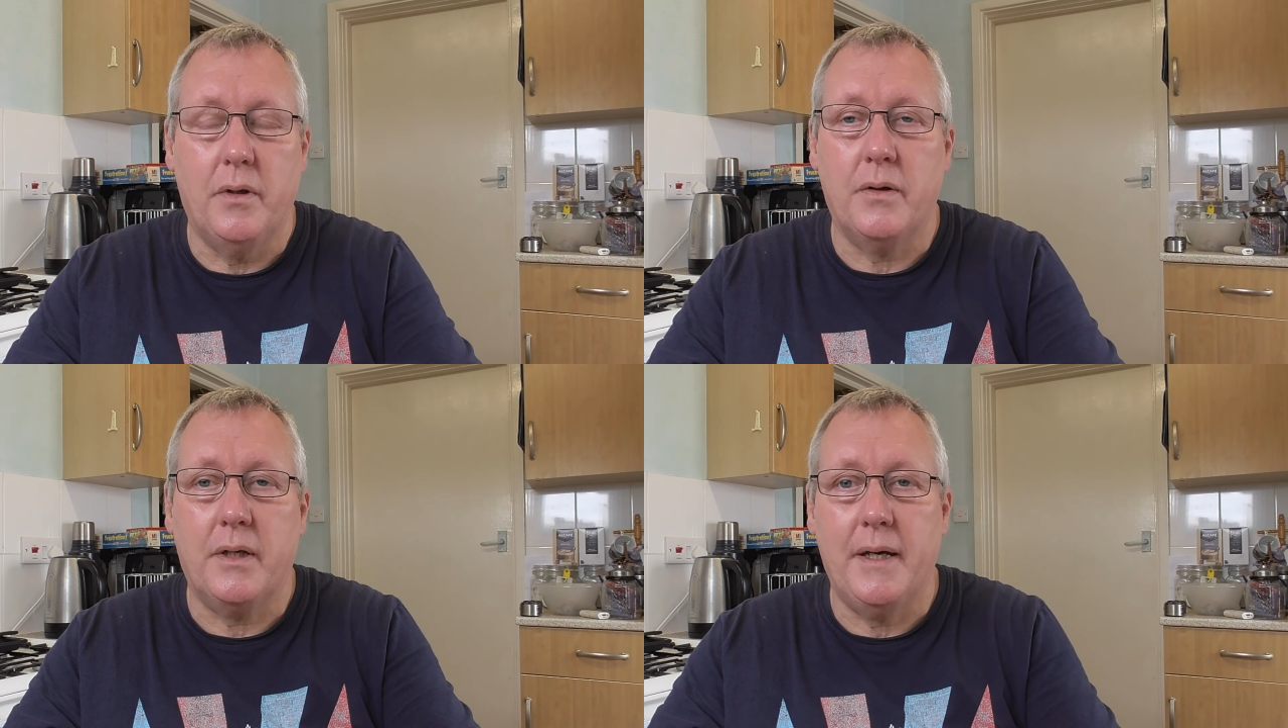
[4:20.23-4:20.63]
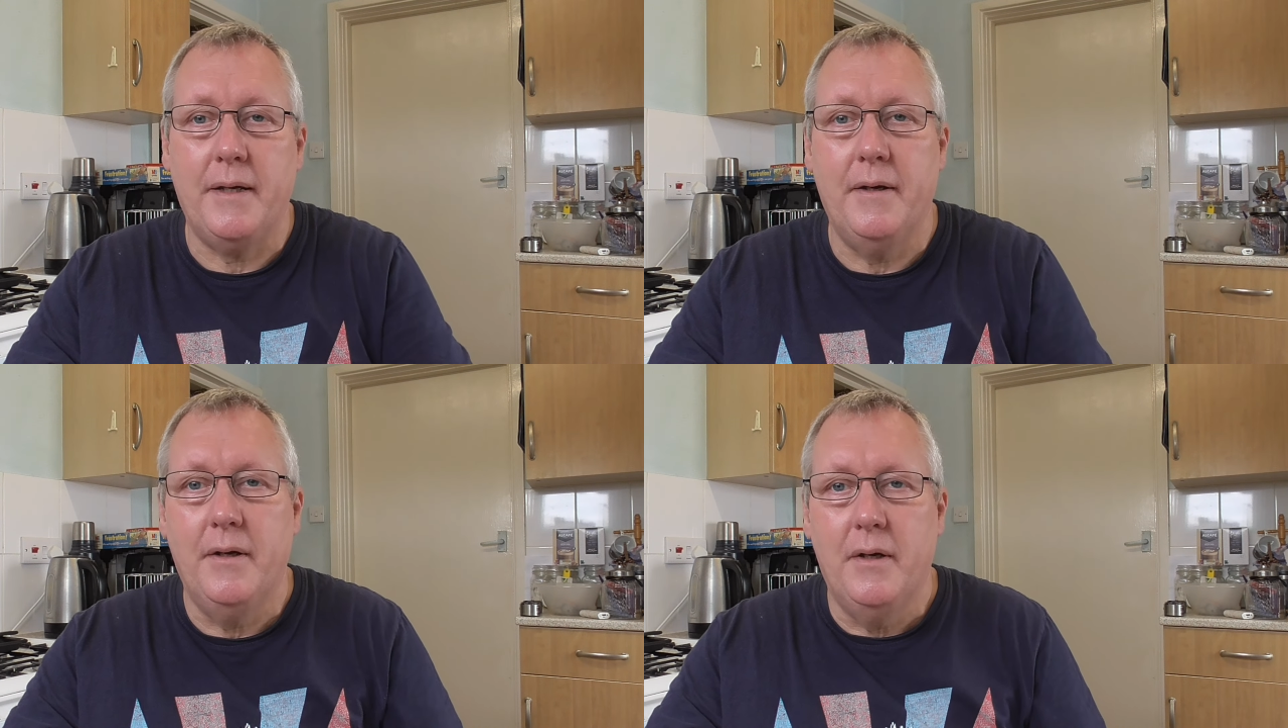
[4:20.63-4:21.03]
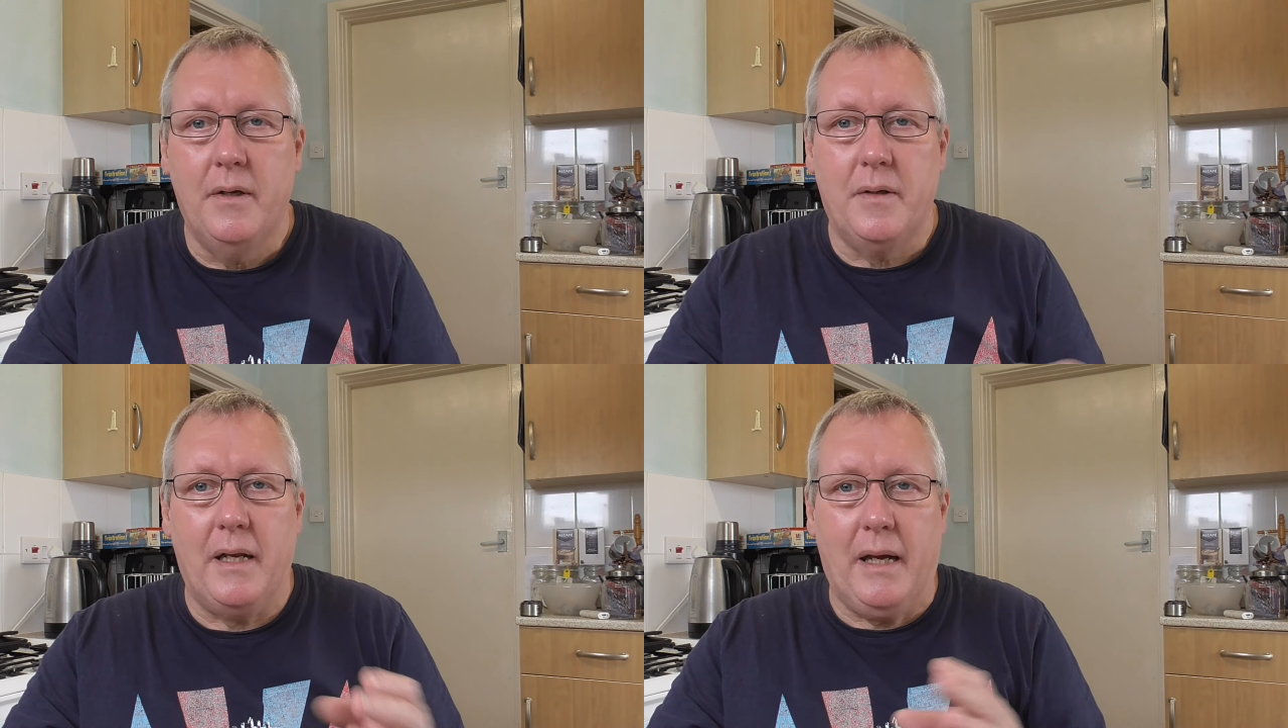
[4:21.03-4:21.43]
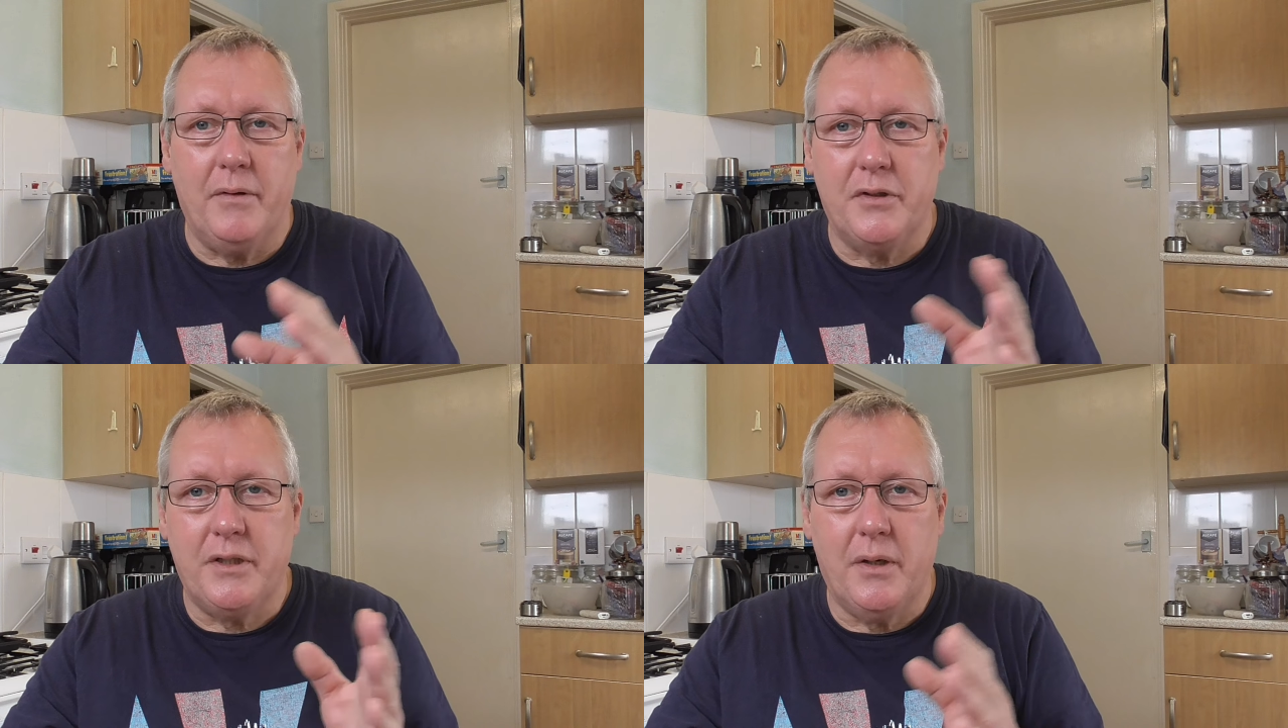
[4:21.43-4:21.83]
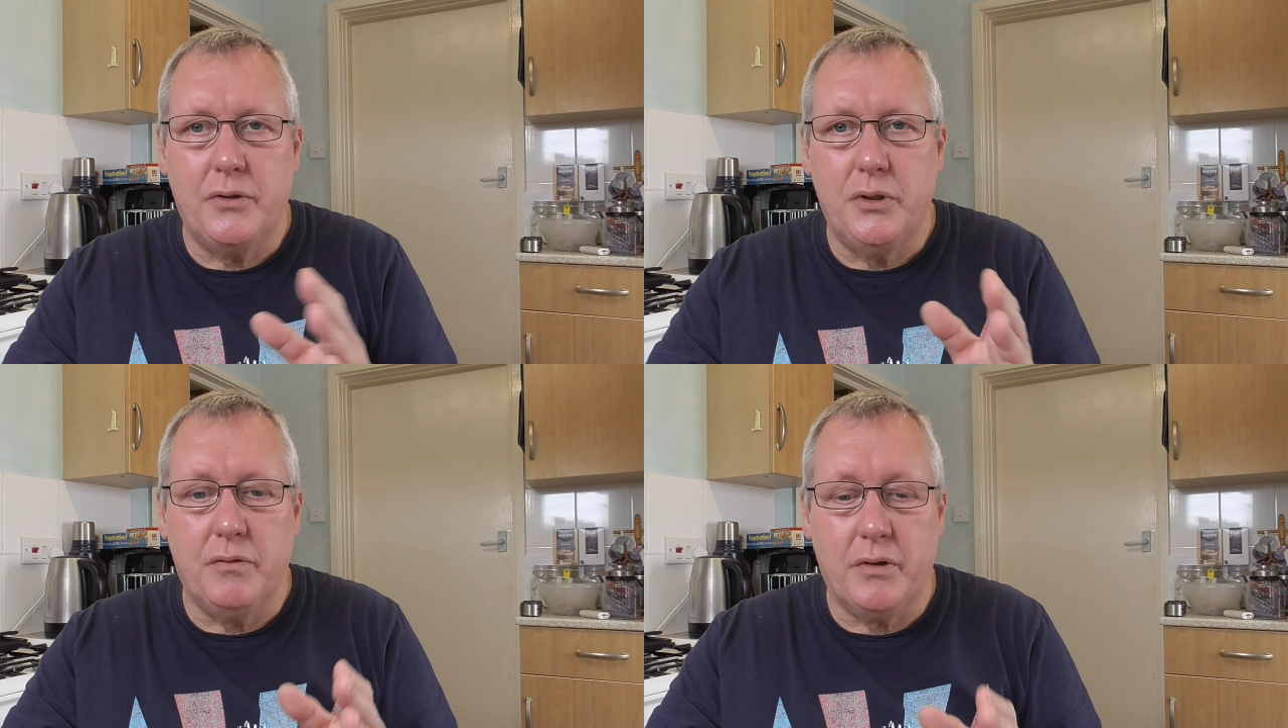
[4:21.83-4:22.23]
okay, allowing the
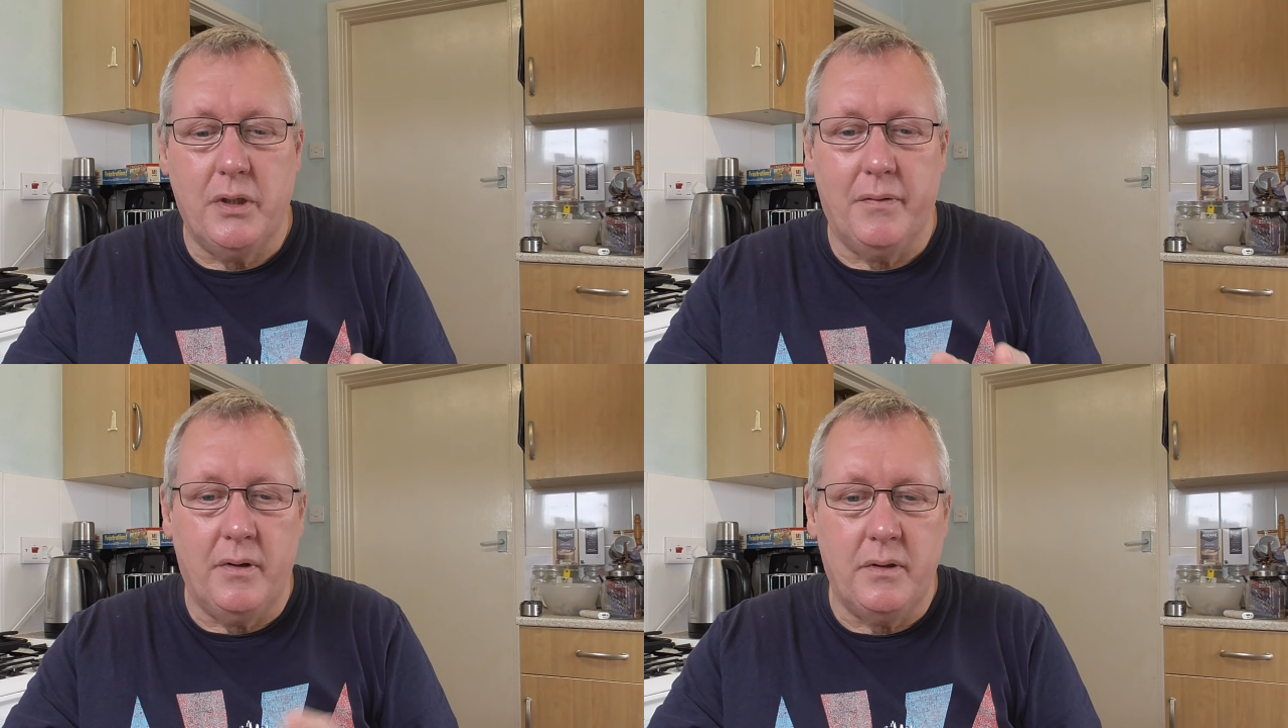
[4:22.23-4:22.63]
CO2 to recover.